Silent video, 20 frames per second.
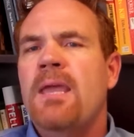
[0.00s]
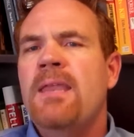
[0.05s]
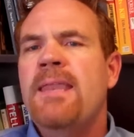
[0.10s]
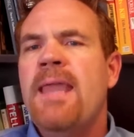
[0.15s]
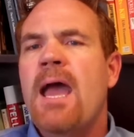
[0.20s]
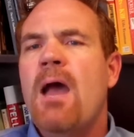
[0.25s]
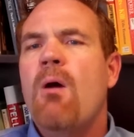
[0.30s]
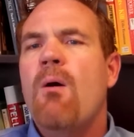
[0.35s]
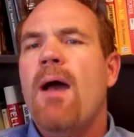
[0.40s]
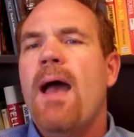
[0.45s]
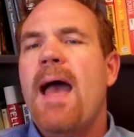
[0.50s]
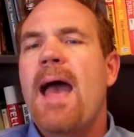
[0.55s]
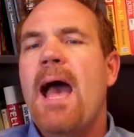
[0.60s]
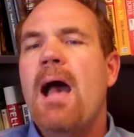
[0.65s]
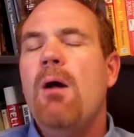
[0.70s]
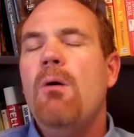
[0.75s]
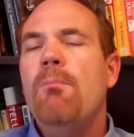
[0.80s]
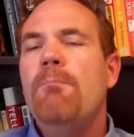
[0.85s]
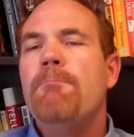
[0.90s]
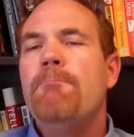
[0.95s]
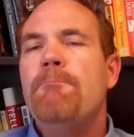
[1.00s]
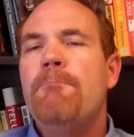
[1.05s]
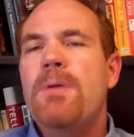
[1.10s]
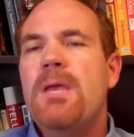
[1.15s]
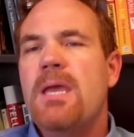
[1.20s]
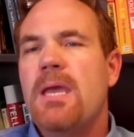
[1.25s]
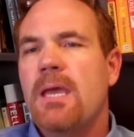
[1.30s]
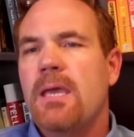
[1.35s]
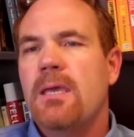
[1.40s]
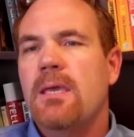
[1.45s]
Now, how
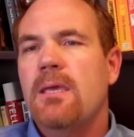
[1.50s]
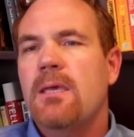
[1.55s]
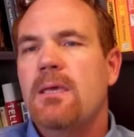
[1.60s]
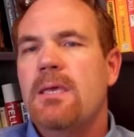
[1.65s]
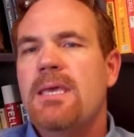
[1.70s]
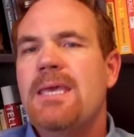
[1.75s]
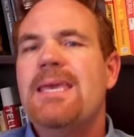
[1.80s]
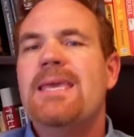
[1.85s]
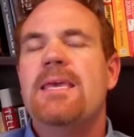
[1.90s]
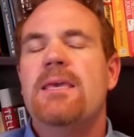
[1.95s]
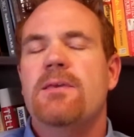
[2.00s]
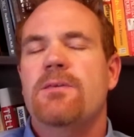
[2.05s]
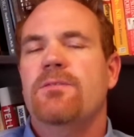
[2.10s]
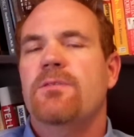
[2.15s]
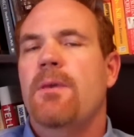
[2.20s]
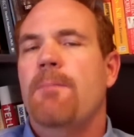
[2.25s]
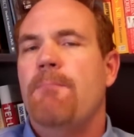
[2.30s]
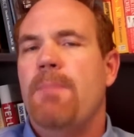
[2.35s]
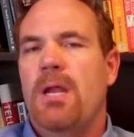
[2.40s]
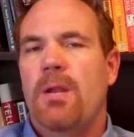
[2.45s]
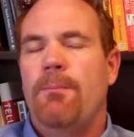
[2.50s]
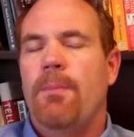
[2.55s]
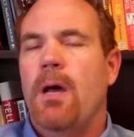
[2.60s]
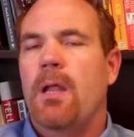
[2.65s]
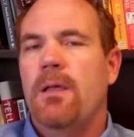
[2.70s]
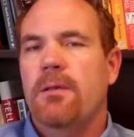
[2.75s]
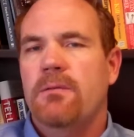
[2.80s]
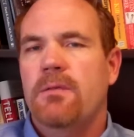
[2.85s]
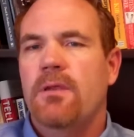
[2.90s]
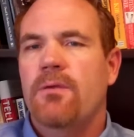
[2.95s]
big is
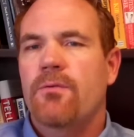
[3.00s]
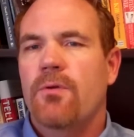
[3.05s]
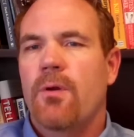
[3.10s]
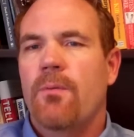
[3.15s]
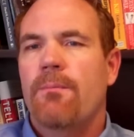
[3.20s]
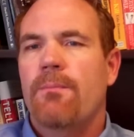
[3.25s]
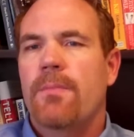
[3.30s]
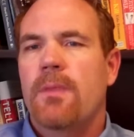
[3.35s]
metabolic syndrome?